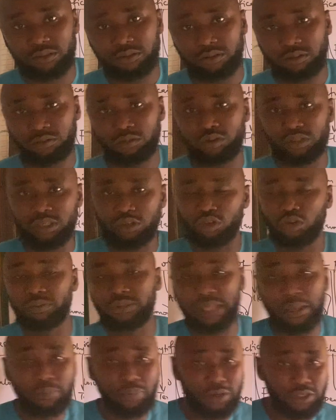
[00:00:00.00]
using room
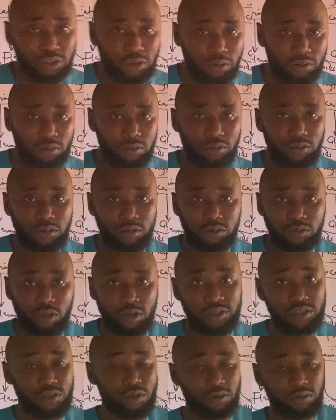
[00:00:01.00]
temperature, not
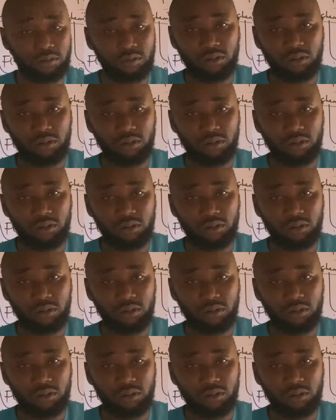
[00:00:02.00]
sun.